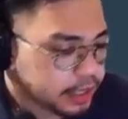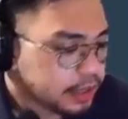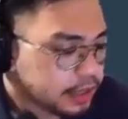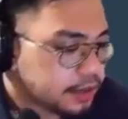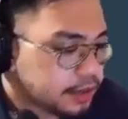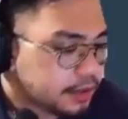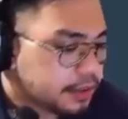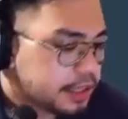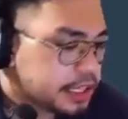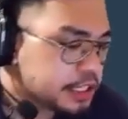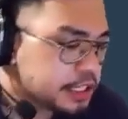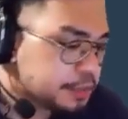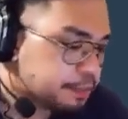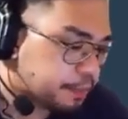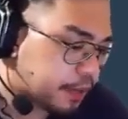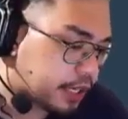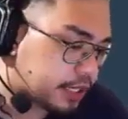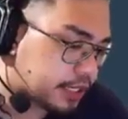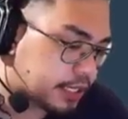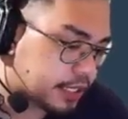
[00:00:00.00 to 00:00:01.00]
This
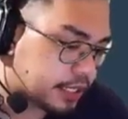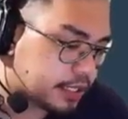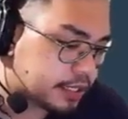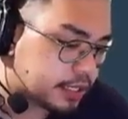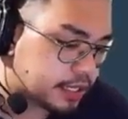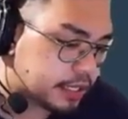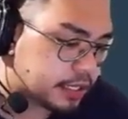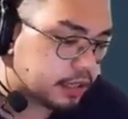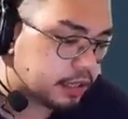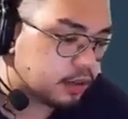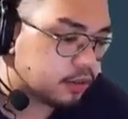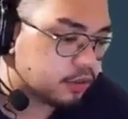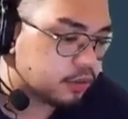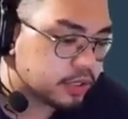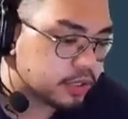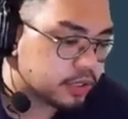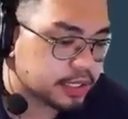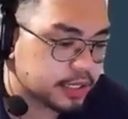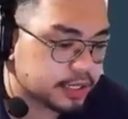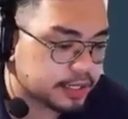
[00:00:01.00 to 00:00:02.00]
process
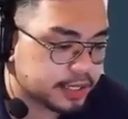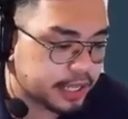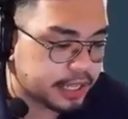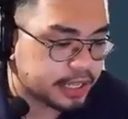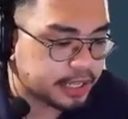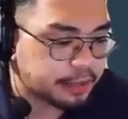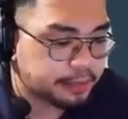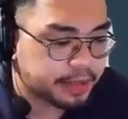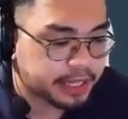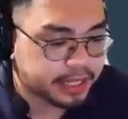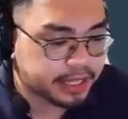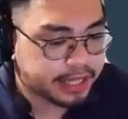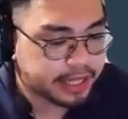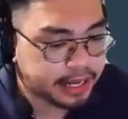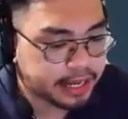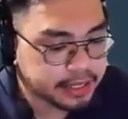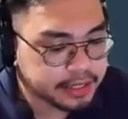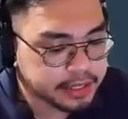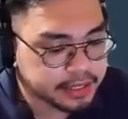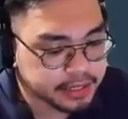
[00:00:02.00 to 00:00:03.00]
includes sentiment
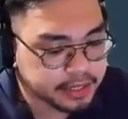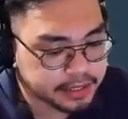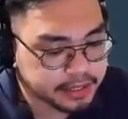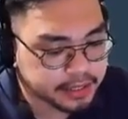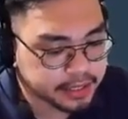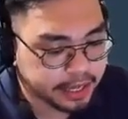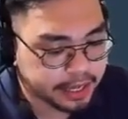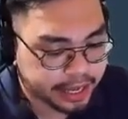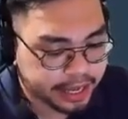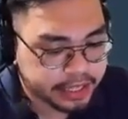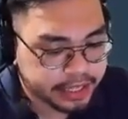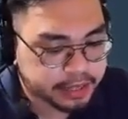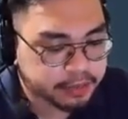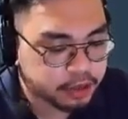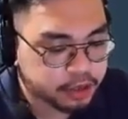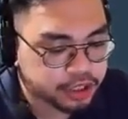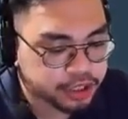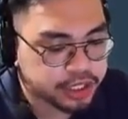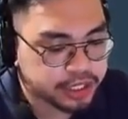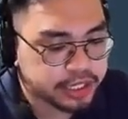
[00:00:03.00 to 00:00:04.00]
analysis and
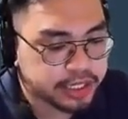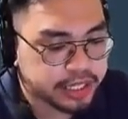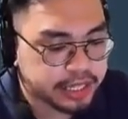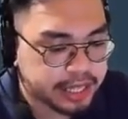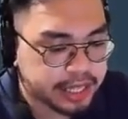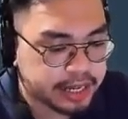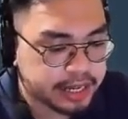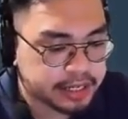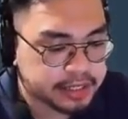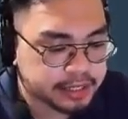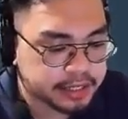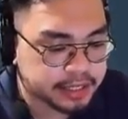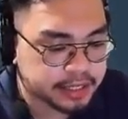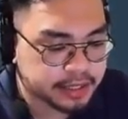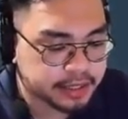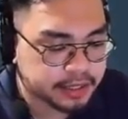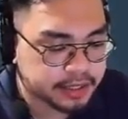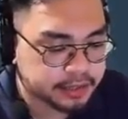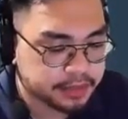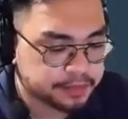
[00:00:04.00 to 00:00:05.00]
emotion analysis.
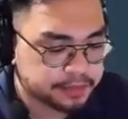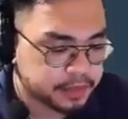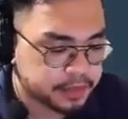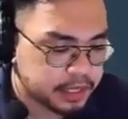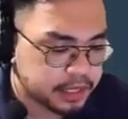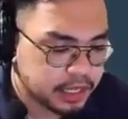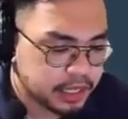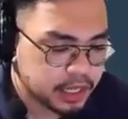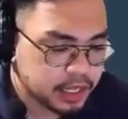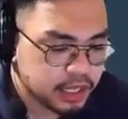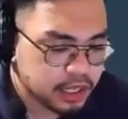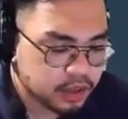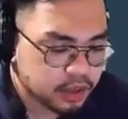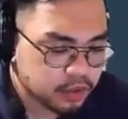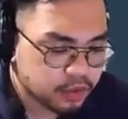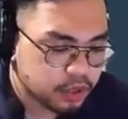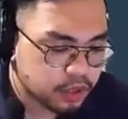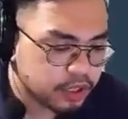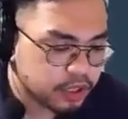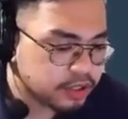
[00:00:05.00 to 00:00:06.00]

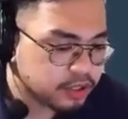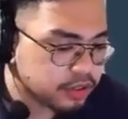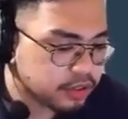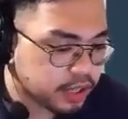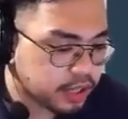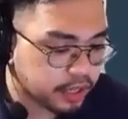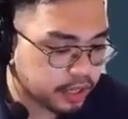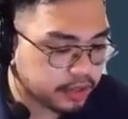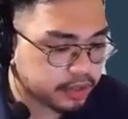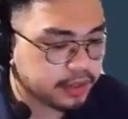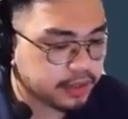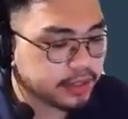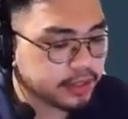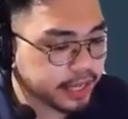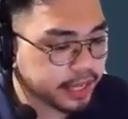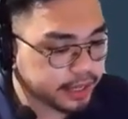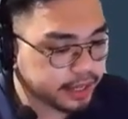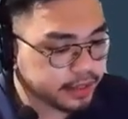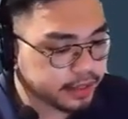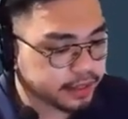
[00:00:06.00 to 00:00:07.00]
We also got the
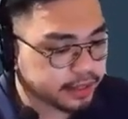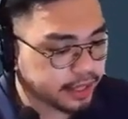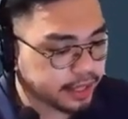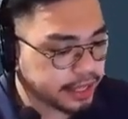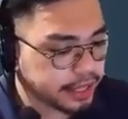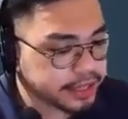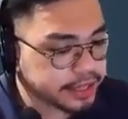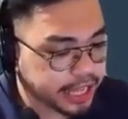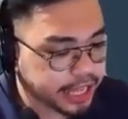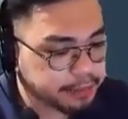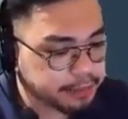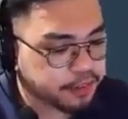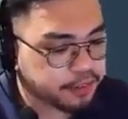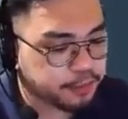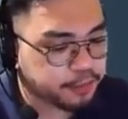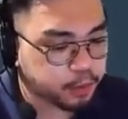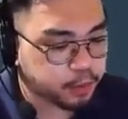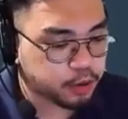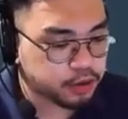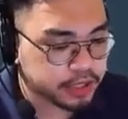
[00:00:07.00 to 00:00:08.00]
date and time of
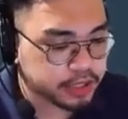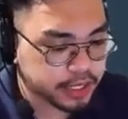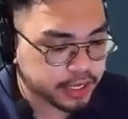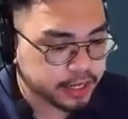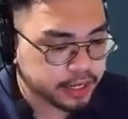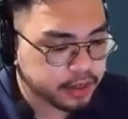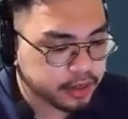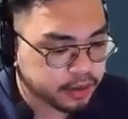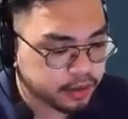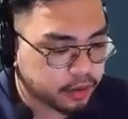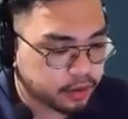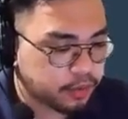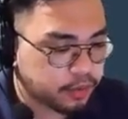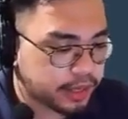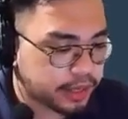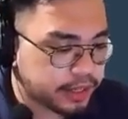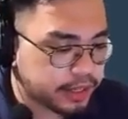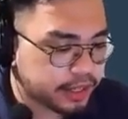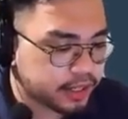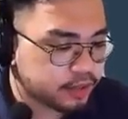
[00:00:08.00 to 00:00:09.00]
posting,
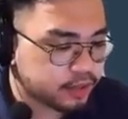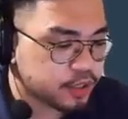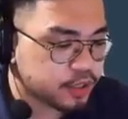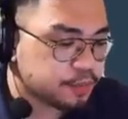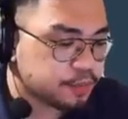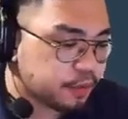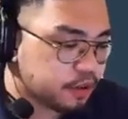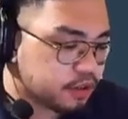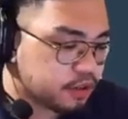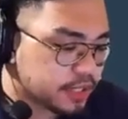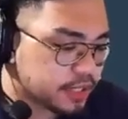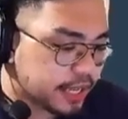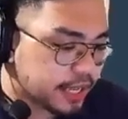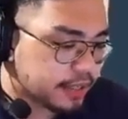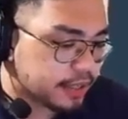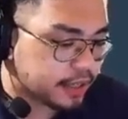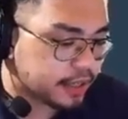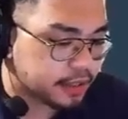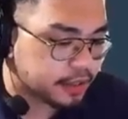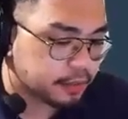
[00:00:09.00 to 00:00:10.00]
whether it was posted
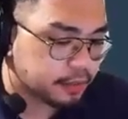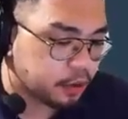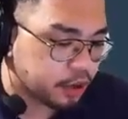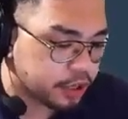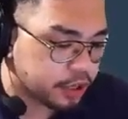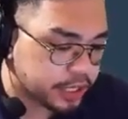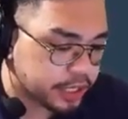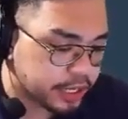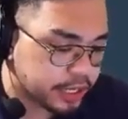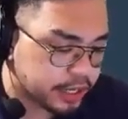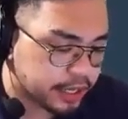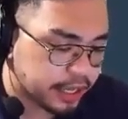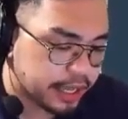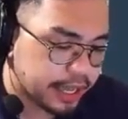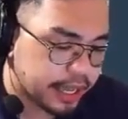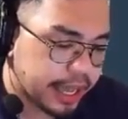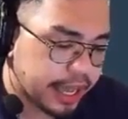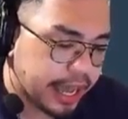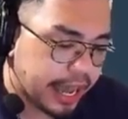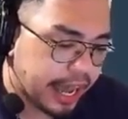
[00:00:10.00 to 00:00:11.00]
in the morning,
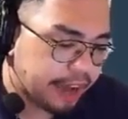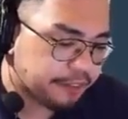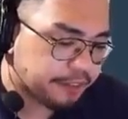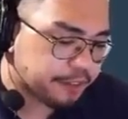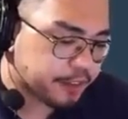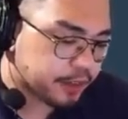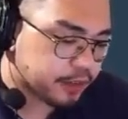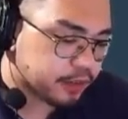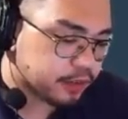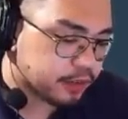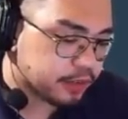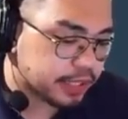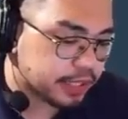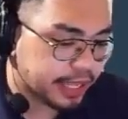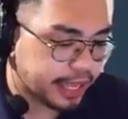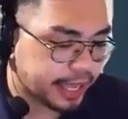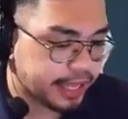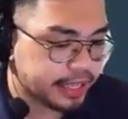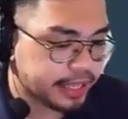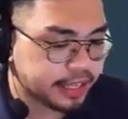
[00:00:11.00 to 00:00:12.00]
afternoon,
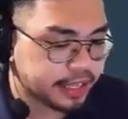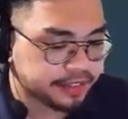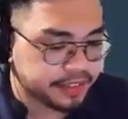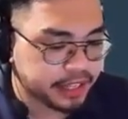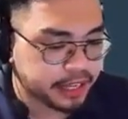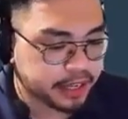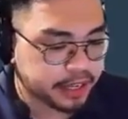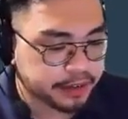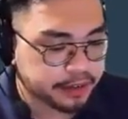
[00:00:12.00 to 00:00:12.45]
and evening.